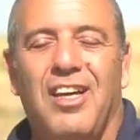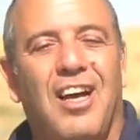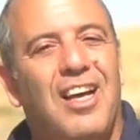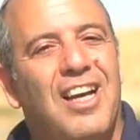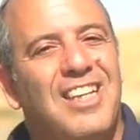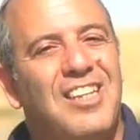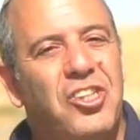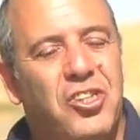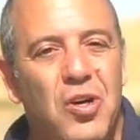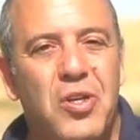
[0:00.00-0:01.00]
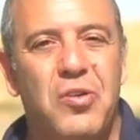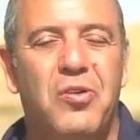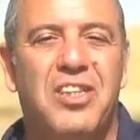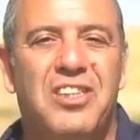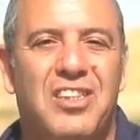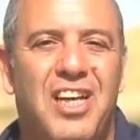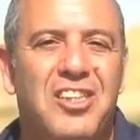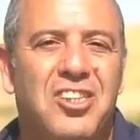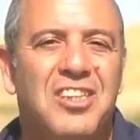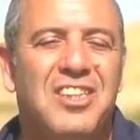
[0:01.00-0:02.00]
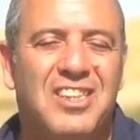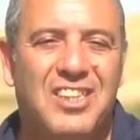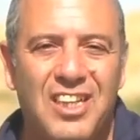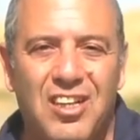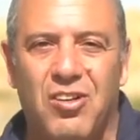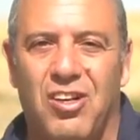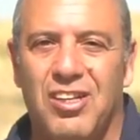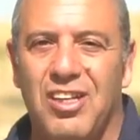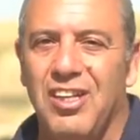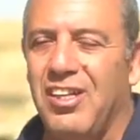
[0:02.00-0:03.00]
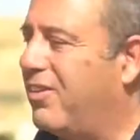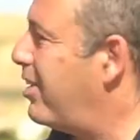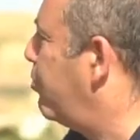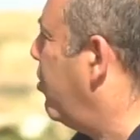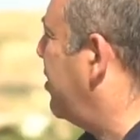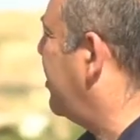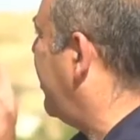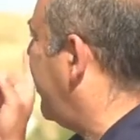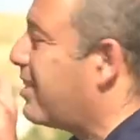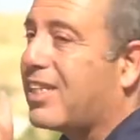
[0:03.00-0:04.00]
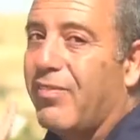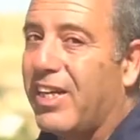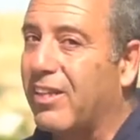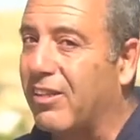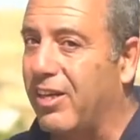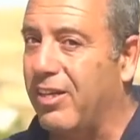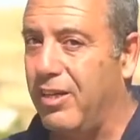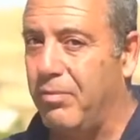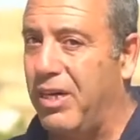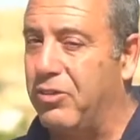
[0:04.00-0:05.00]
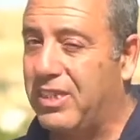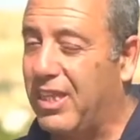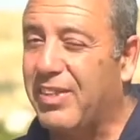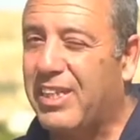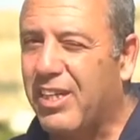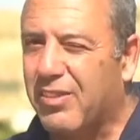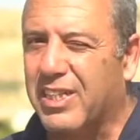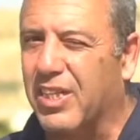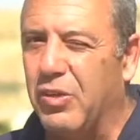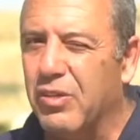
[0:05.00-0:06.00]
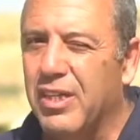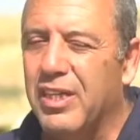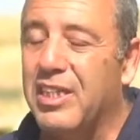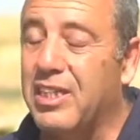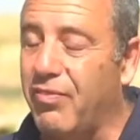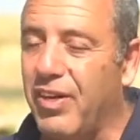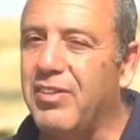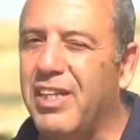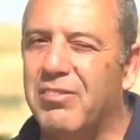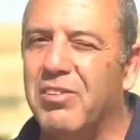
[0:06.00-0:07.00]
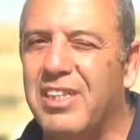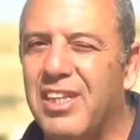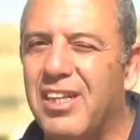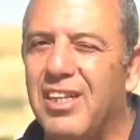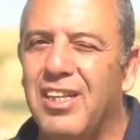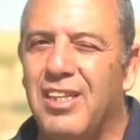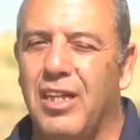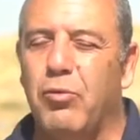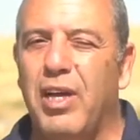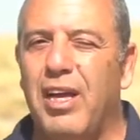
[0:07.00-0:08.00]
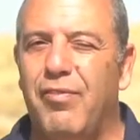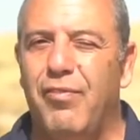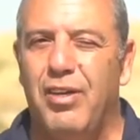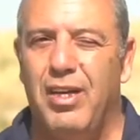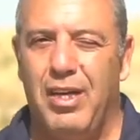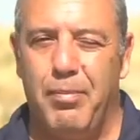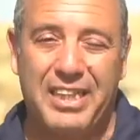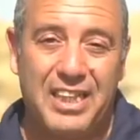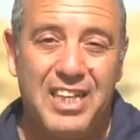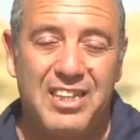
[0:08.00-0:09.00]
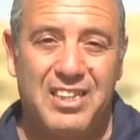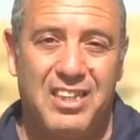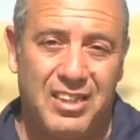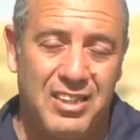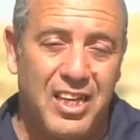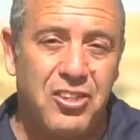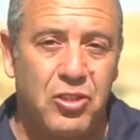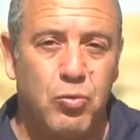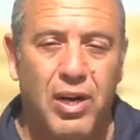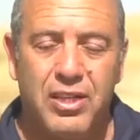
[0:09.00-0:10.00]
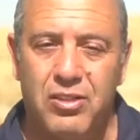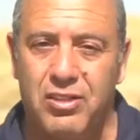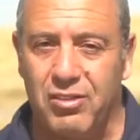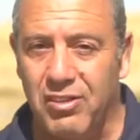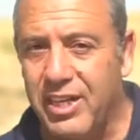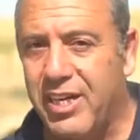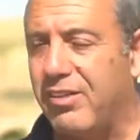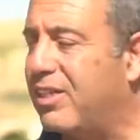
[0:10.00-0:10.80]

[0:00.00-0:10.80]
and show you this ancient synagogue that was excavated there about 70 years ago. It's very interesting that we have a Bet Knesset, an ancient one, not only here in